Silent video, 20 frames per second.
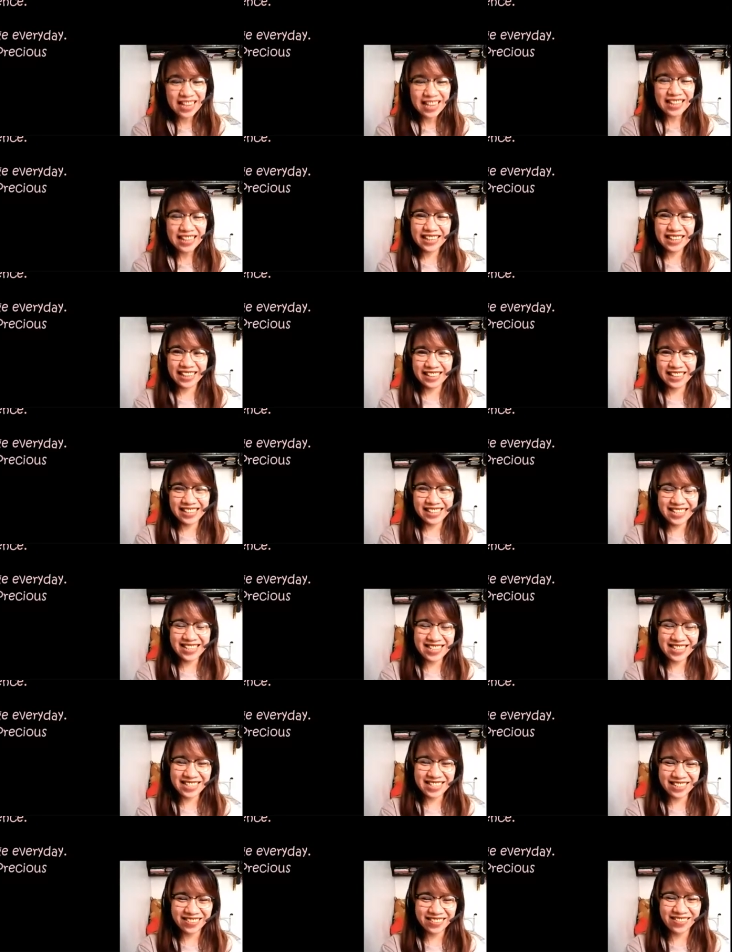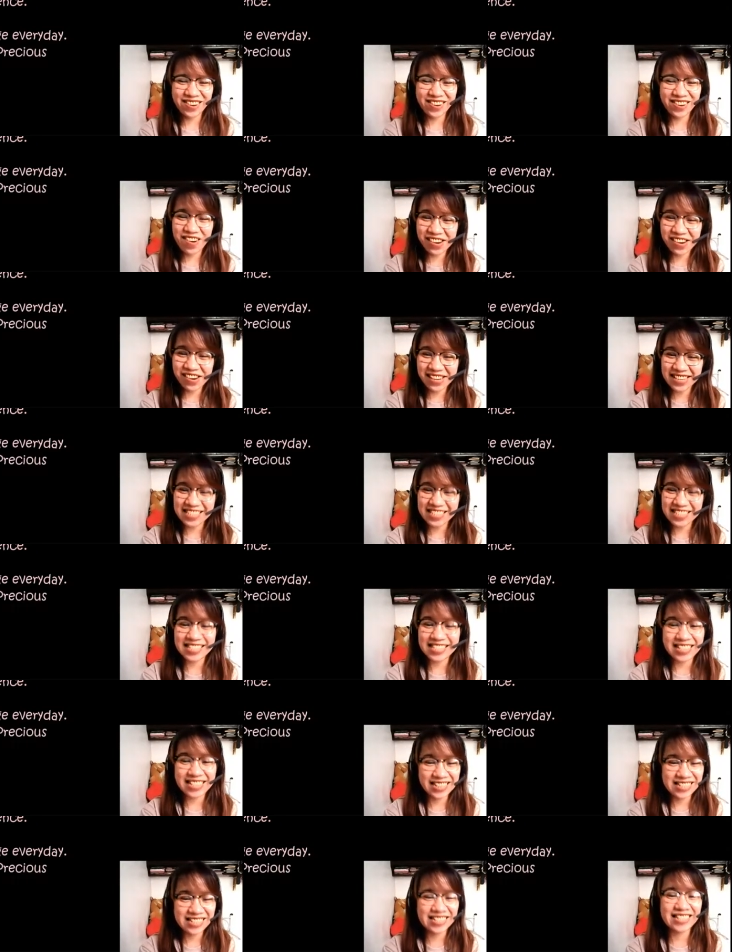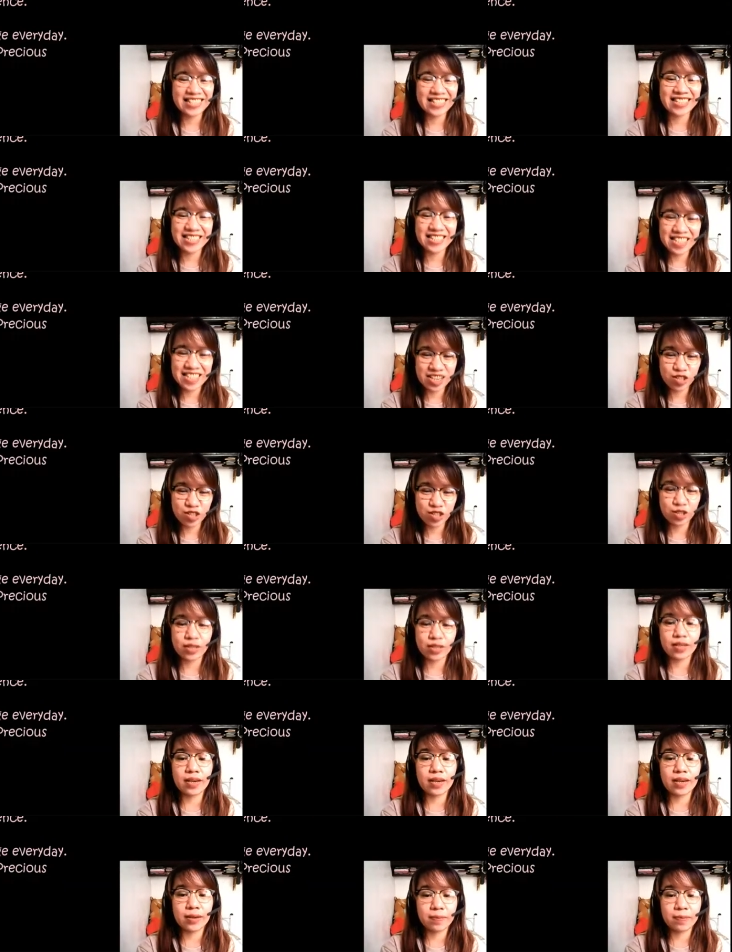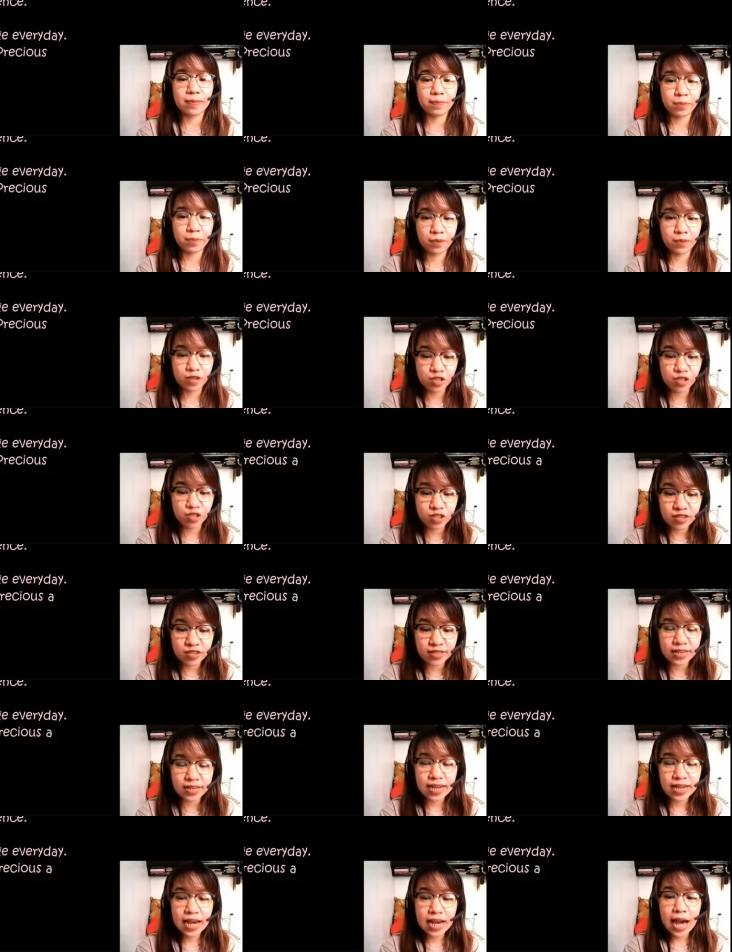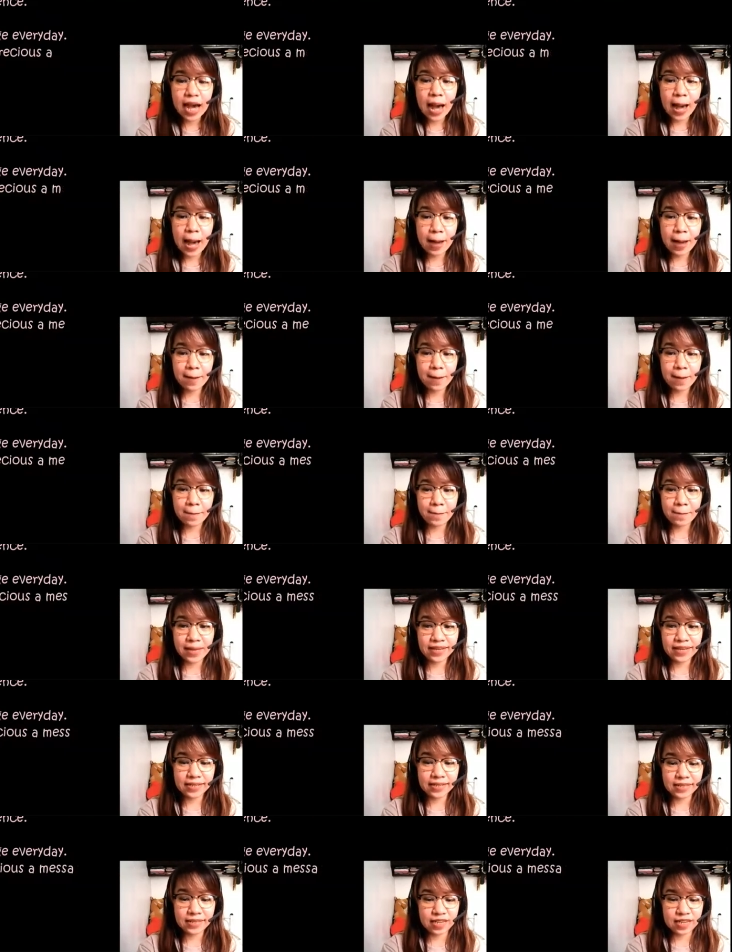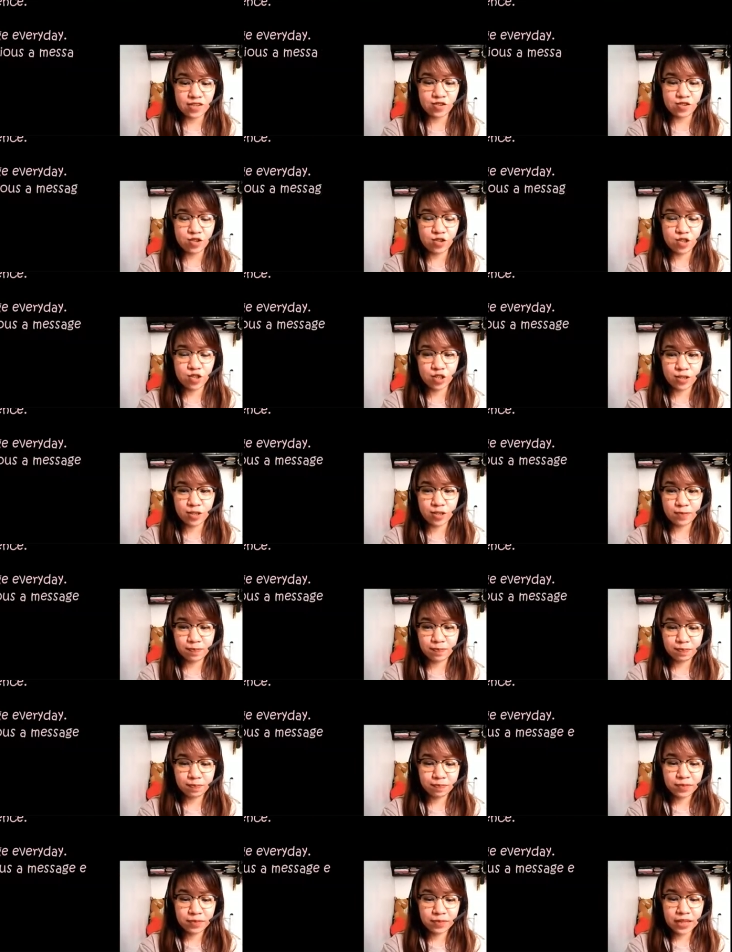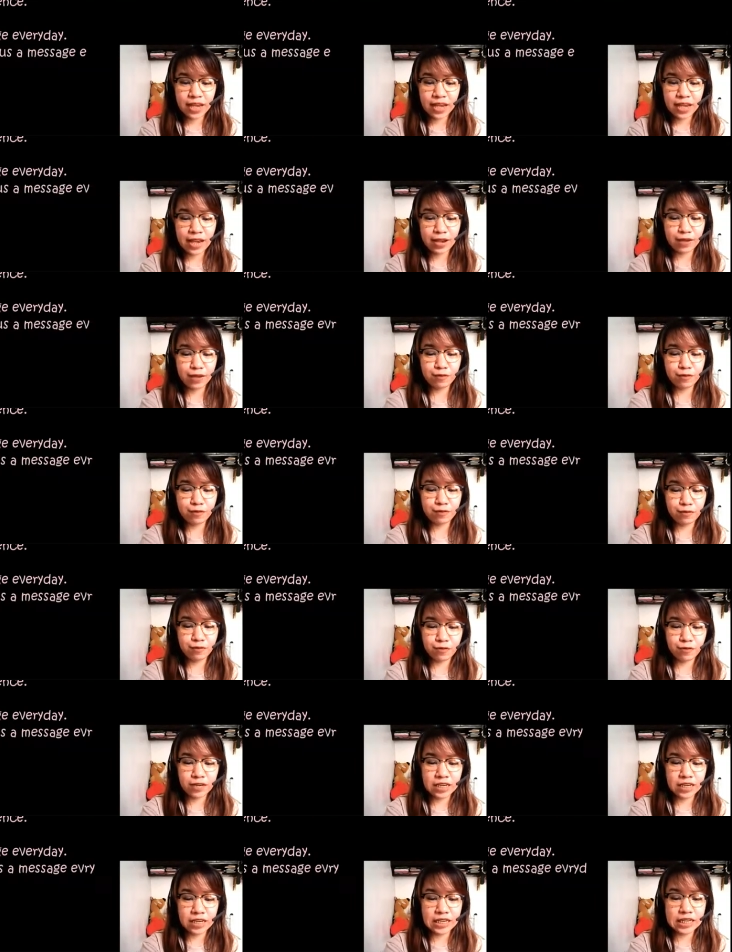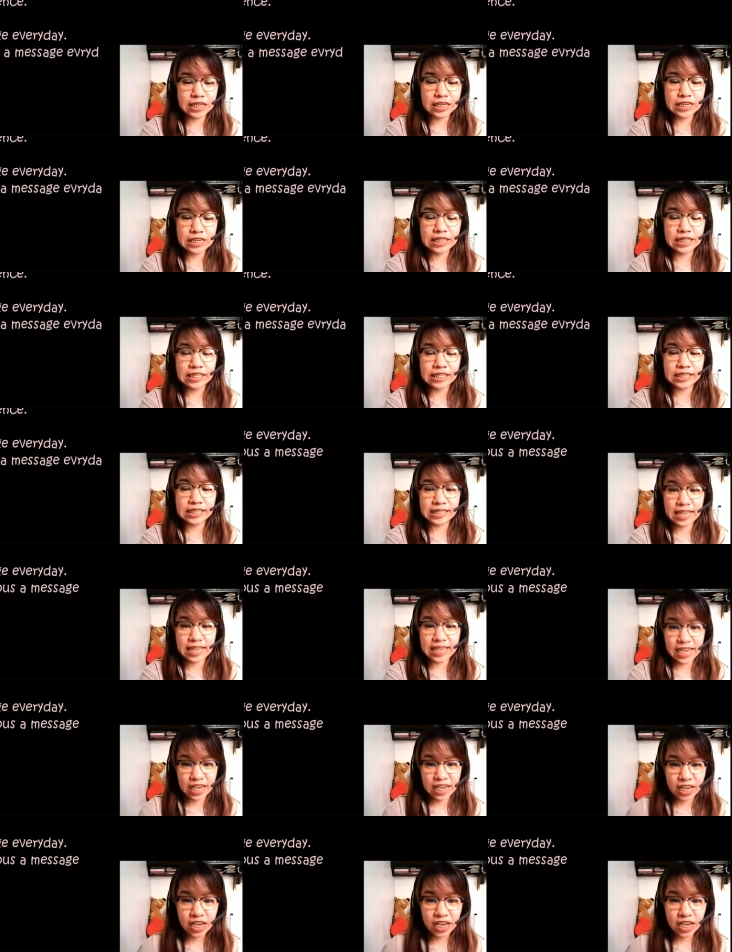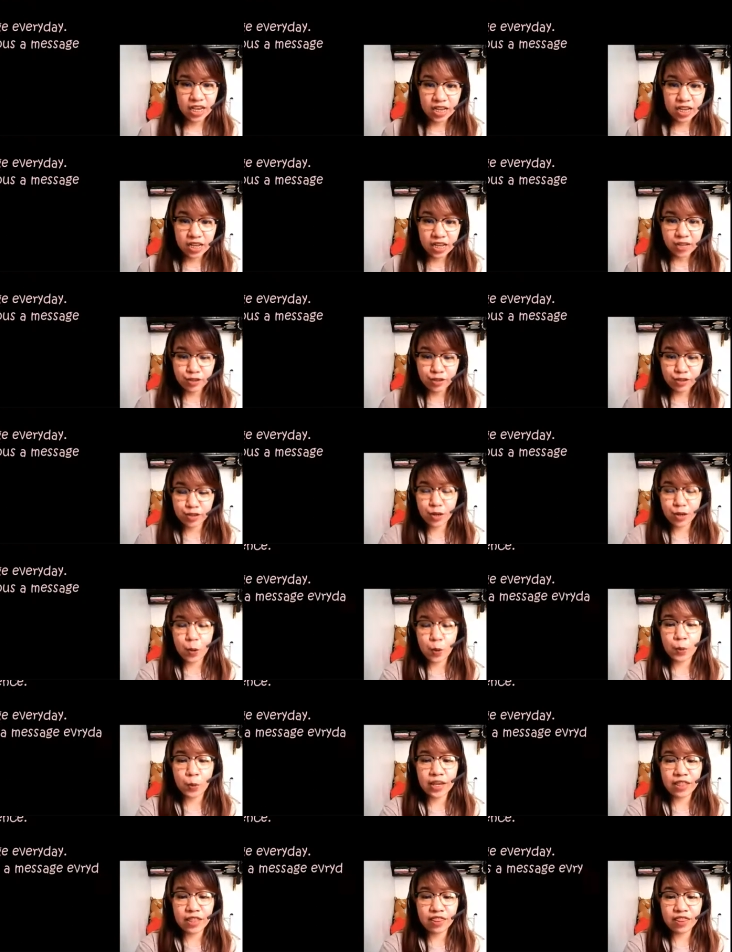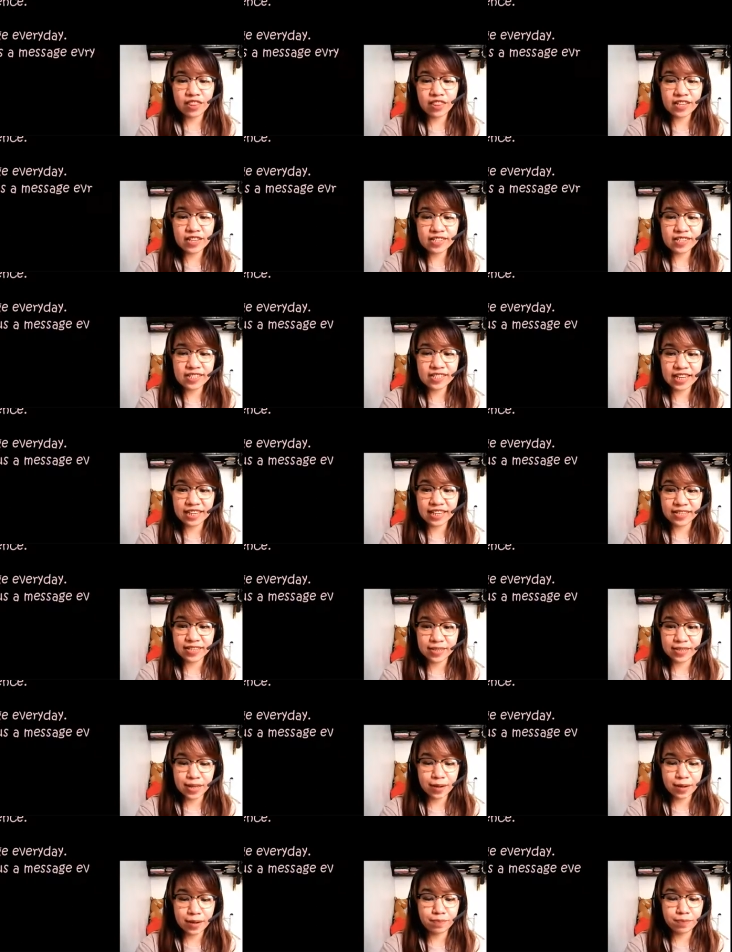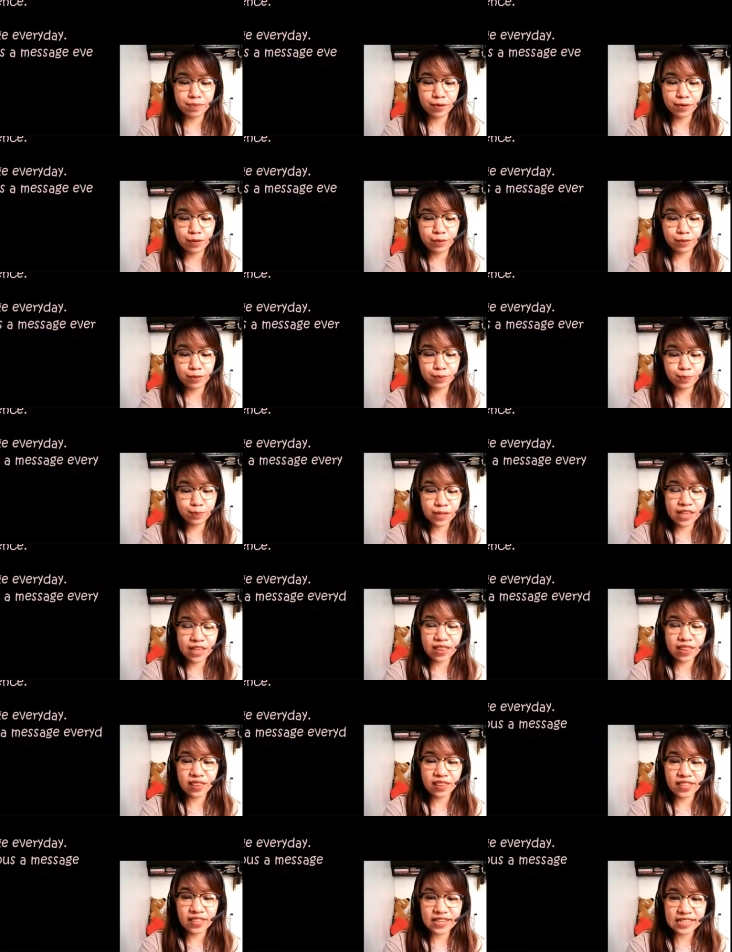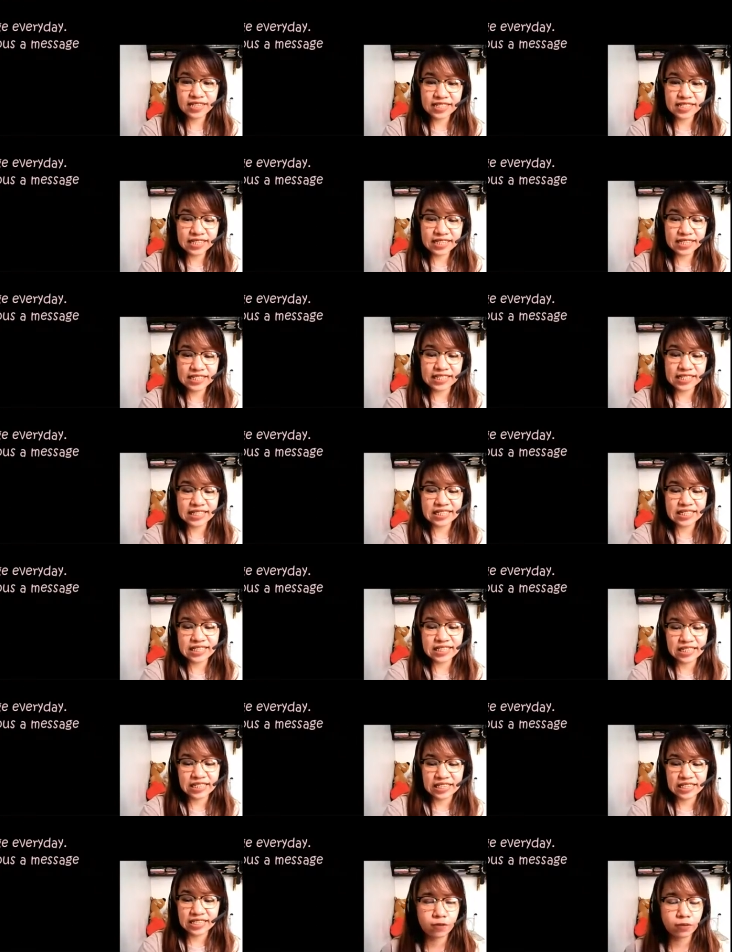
Okay, so Con sends CJ and Precious a message every day. So in this example, in this sentence,